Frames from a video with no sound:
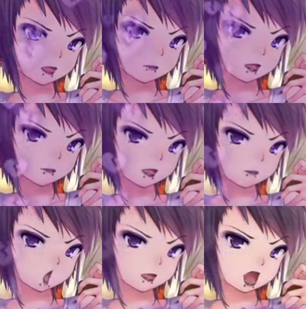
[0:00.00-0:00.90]
anybody was
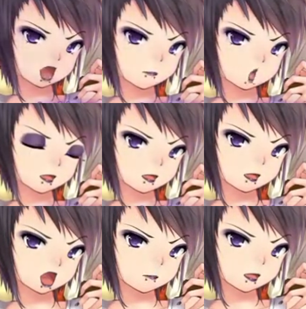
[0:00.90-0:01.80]
ever murdered in
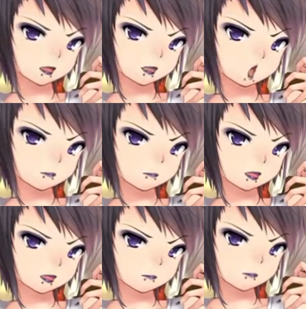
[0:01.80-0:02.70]
this room?
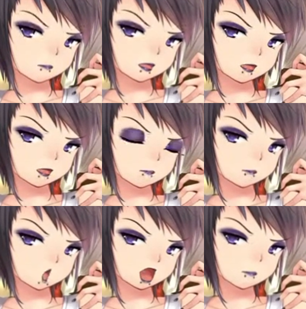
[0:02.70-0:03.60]
That'd be
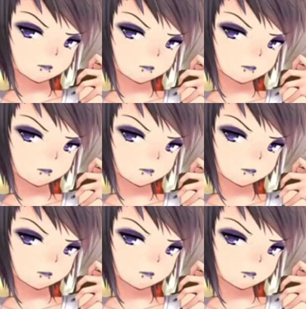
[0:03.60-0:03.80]
cool.